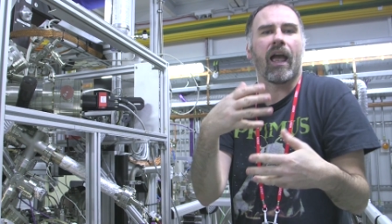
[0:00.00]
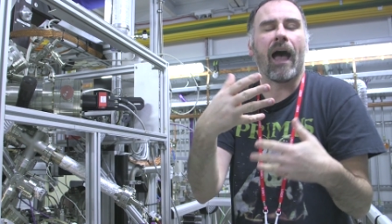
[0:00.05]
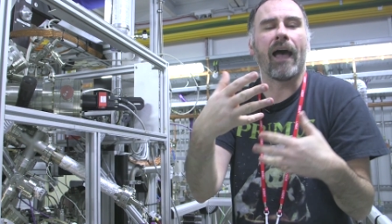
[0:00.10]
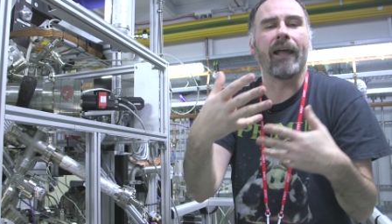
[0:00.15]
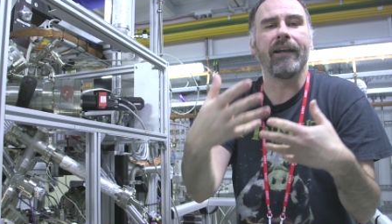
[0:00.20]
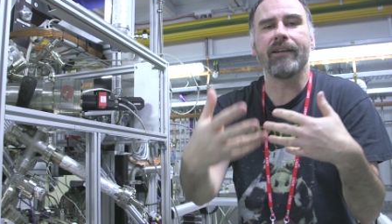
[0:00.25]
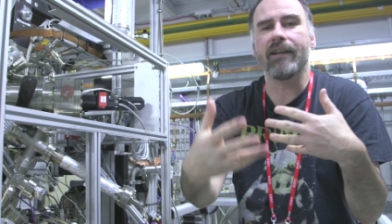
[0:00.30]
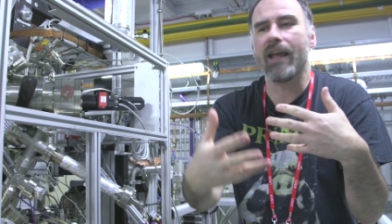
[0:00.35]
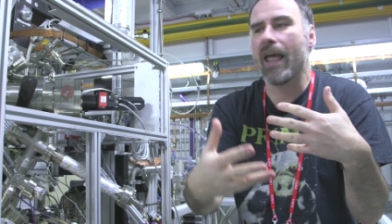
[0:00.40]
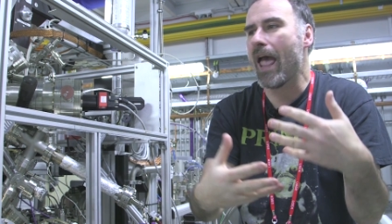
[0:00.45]

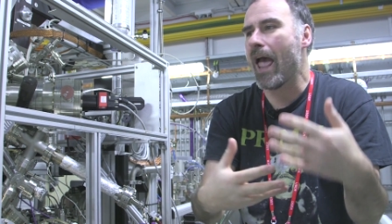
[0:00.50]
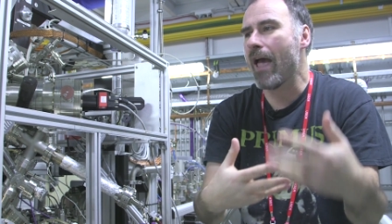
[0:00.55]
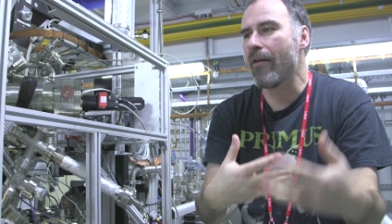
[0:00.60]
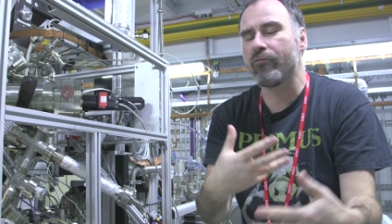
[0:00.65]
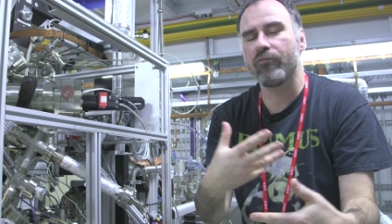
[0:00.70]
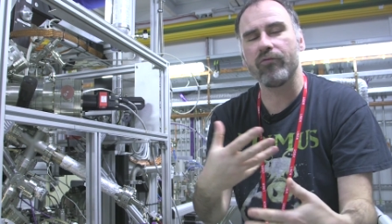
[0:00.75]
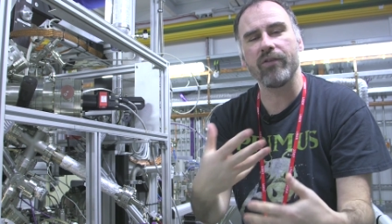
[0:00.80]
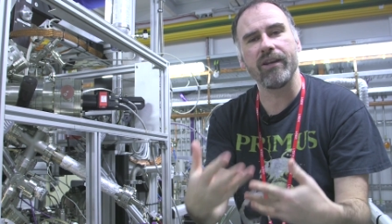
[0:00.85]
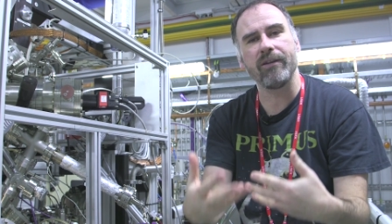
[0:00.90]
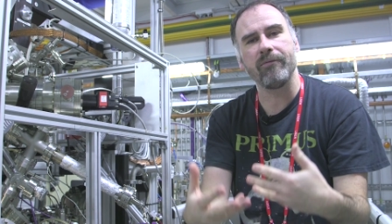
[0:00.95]
and
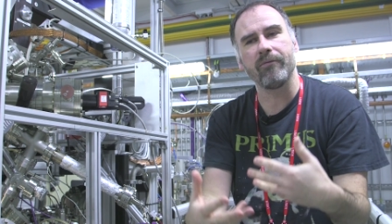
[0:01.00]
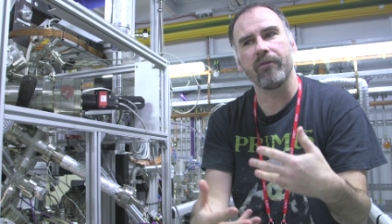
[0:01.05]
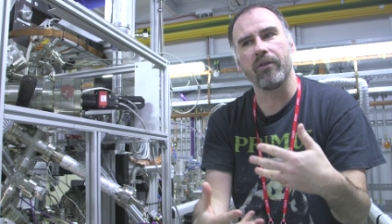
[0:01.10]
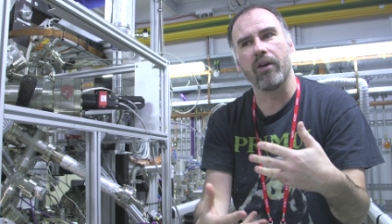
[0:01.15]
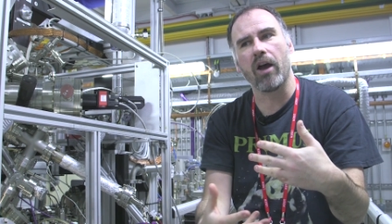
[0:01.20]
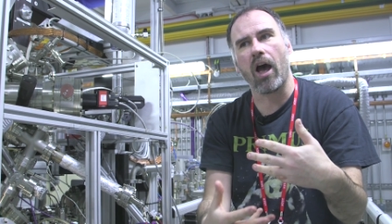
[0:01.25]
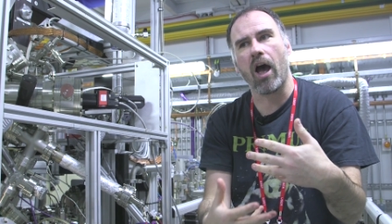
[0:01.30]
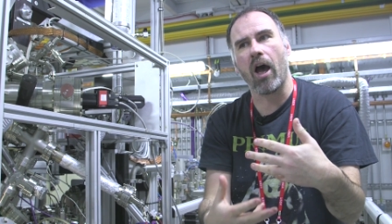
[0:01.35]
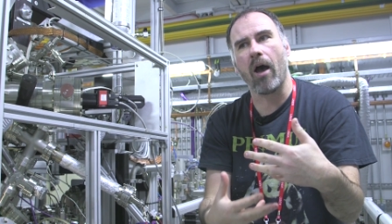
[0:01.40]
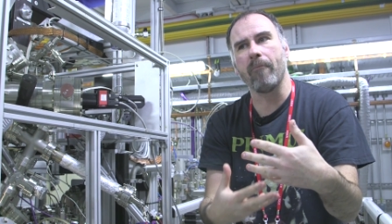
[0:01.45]
every
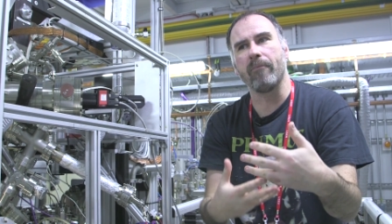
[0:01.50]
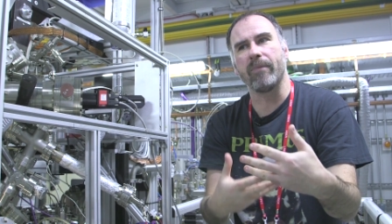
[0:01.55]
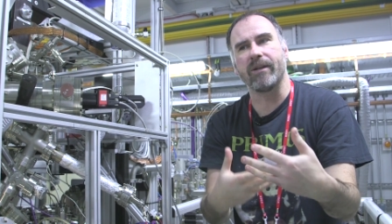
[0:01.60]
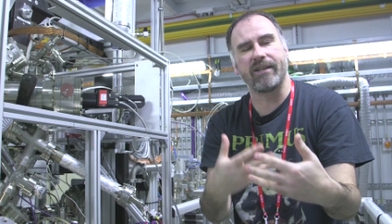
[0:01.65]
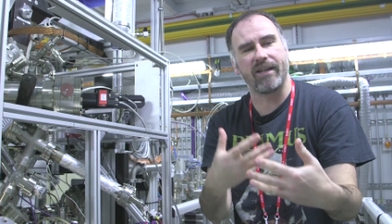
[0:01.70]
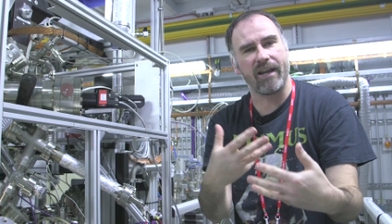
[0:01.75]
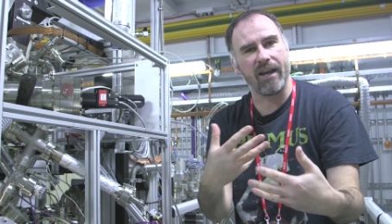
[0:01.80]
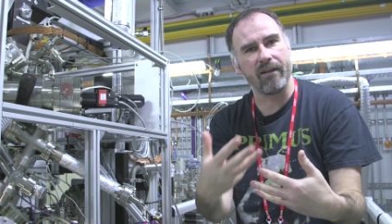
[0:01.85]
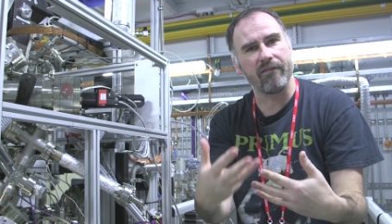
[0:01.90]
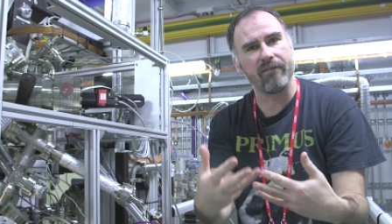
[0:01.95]
uh,
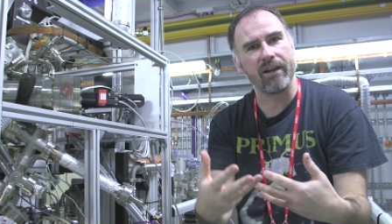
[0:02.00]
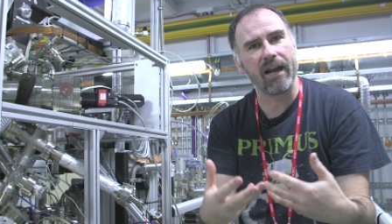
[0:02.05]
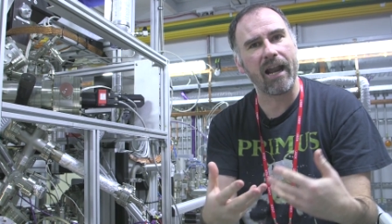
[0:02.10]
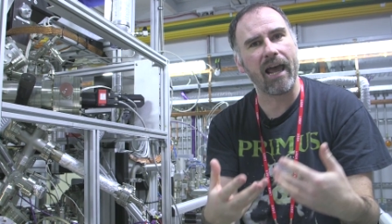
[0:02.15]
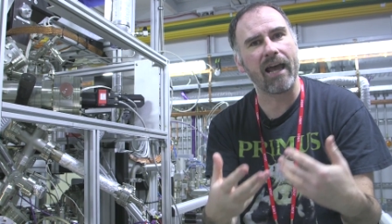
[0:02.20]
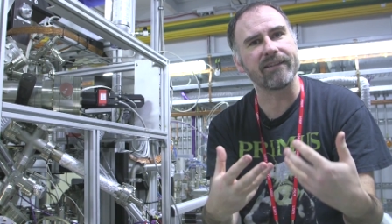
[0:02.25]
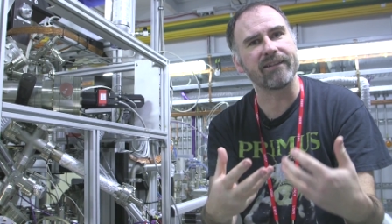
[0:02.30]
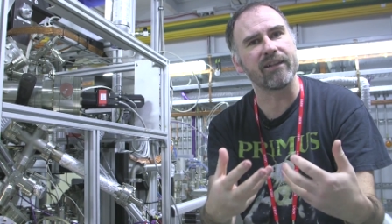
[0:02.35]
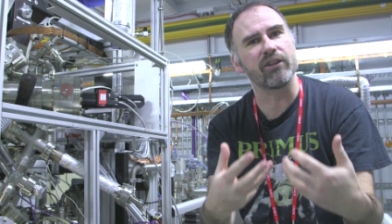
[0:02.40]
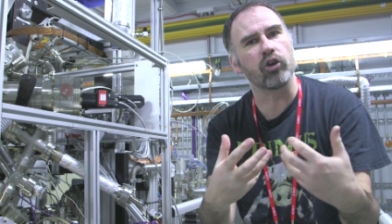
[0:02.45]
material
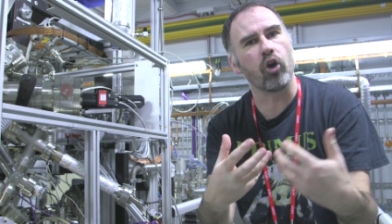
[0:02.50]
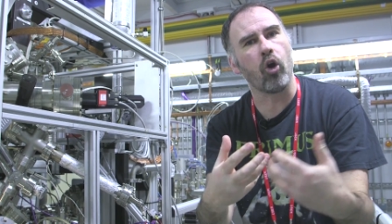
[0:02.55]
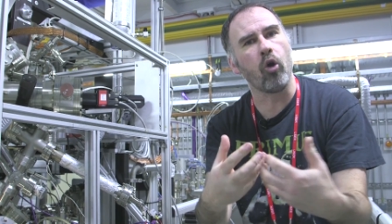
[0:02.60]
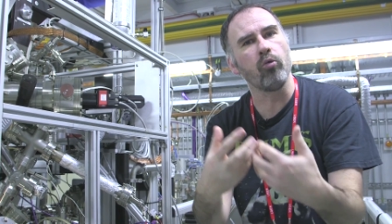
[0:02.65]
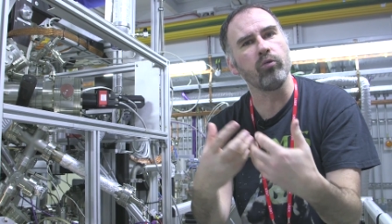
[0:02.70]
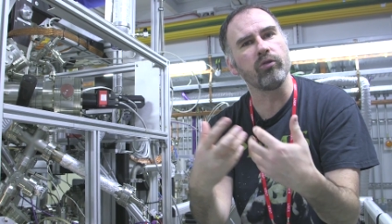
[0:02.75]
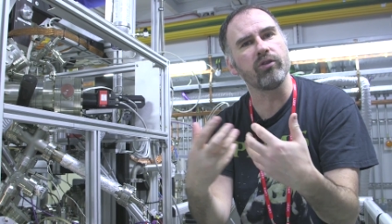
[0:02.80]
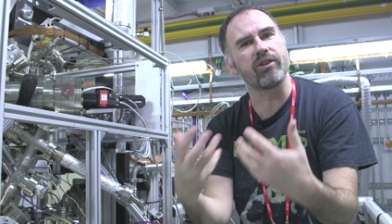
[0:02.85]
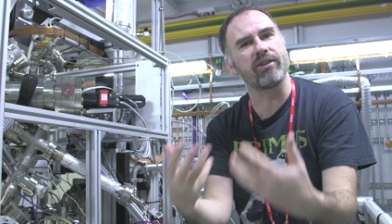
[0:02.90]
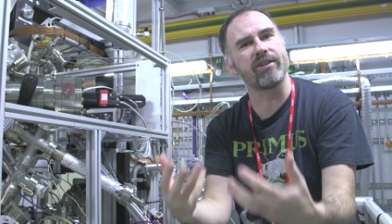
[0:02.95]
has its
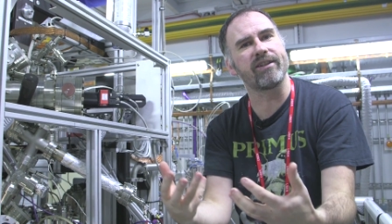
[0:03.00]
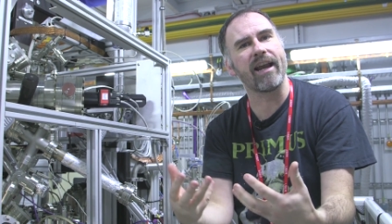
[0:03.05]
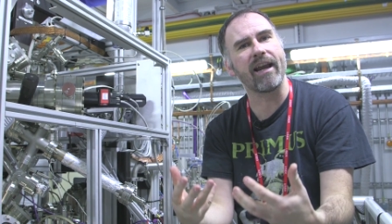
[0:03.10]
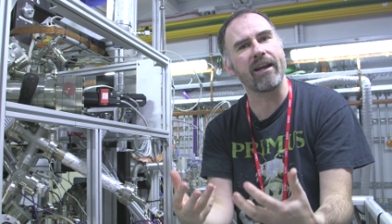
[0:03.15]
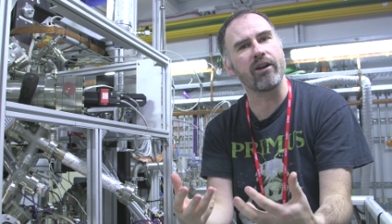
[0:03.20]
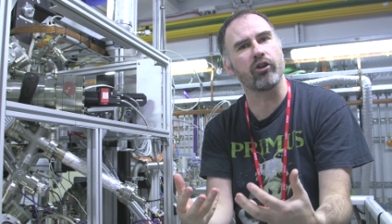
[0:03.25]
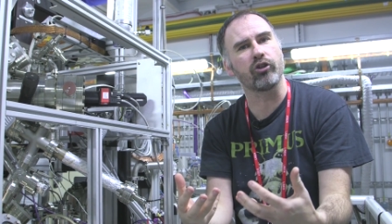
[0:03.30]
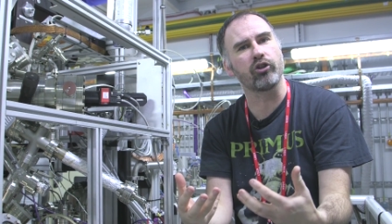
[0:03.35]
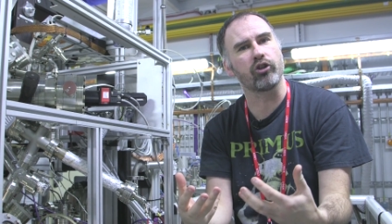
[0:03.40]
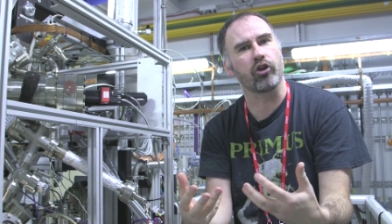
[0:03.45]
own
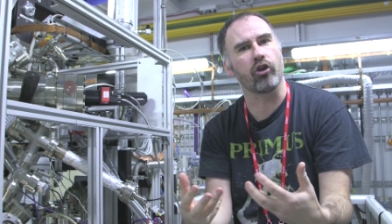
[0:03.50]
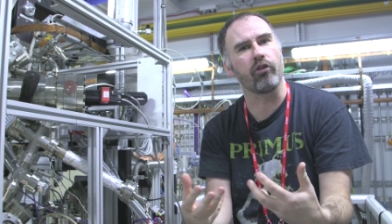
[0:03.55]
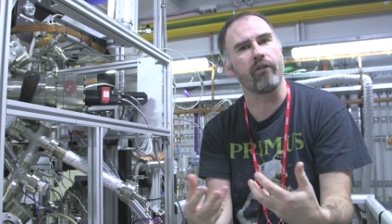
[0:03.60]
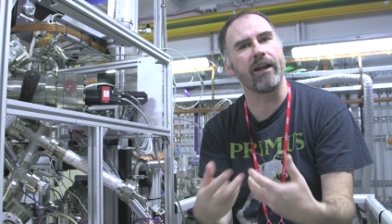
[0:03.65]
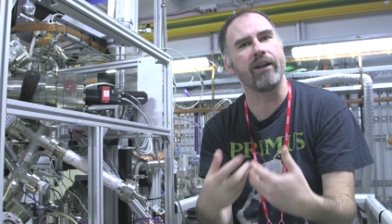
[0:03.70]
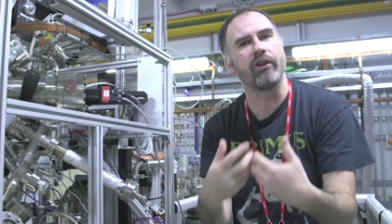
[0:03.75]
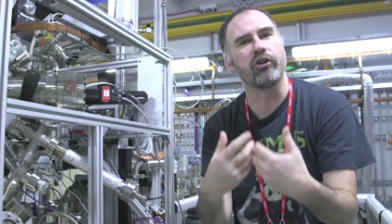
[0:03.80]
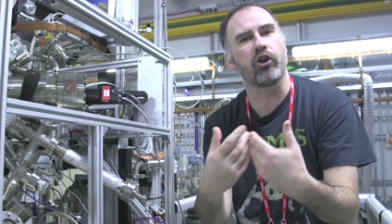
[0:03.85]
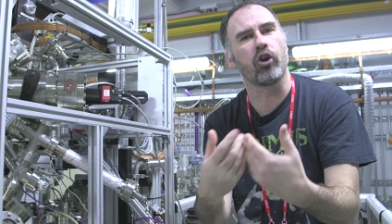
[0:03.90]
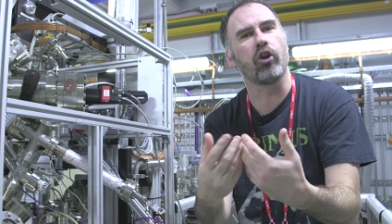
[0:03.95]
signature
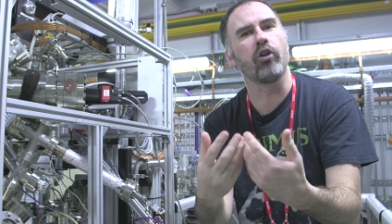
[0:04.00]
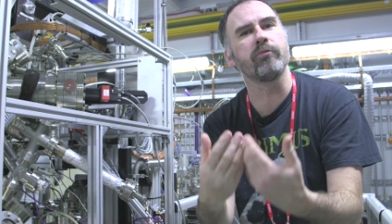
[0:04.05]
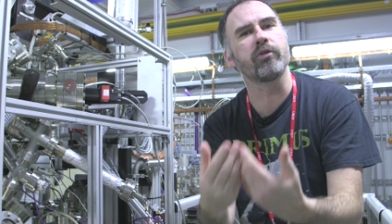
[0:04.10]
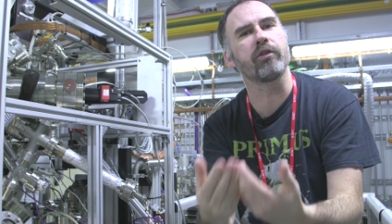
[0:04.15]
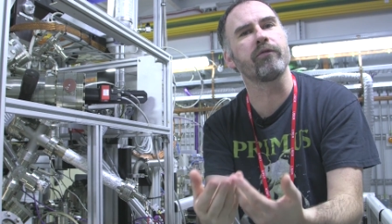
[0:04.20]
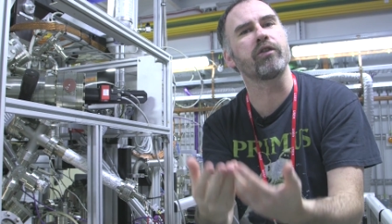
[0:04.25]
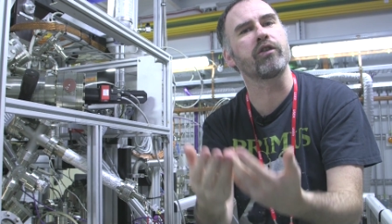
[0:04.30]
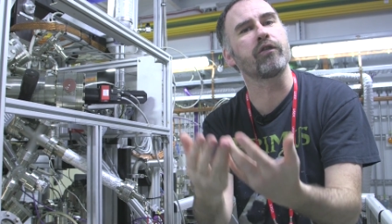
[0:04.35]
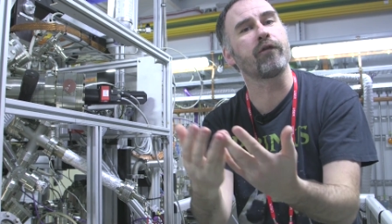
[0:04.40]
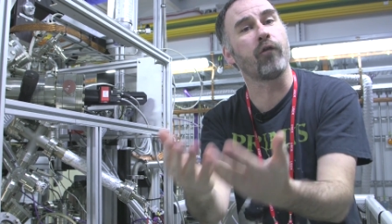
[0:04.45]
in terms
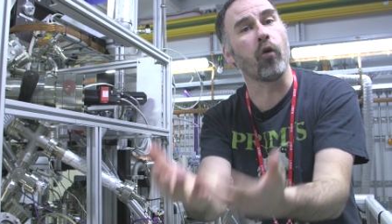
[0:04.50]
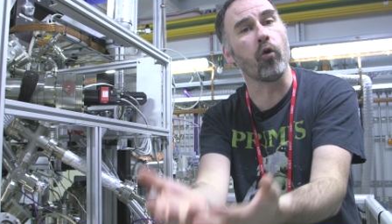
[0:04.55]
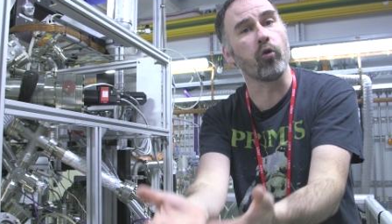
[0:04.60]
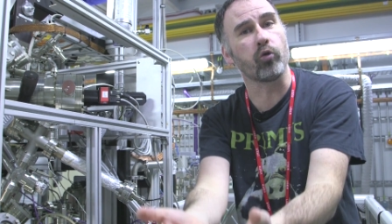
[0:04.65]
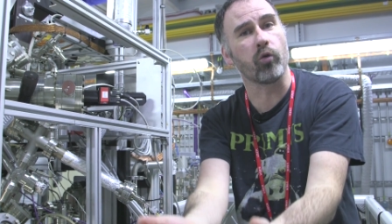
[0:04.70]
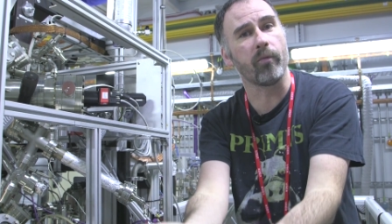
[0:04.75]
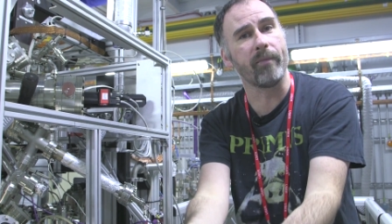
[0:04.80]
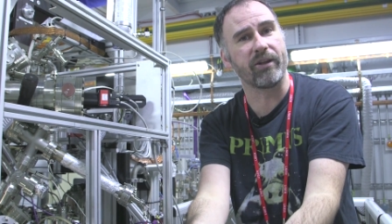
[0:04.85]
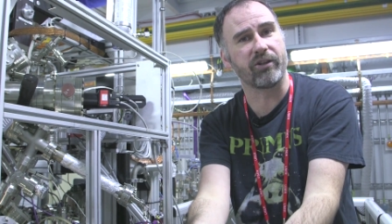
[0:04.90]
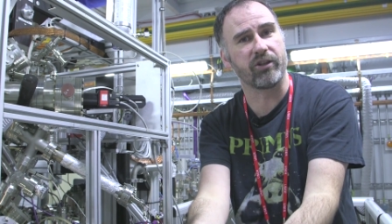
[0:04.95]
of its
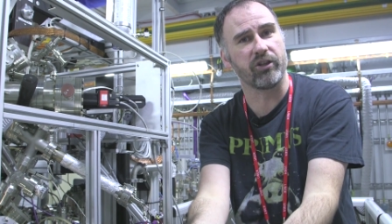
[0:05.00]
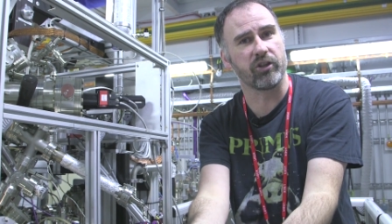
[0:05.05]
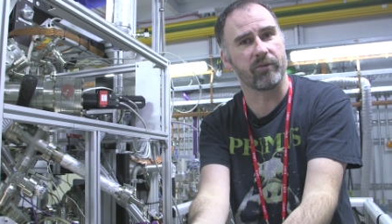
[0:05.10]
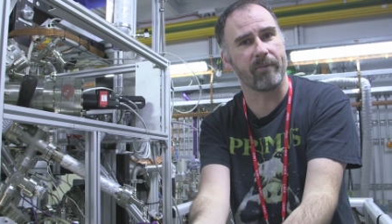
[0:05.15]
photoemission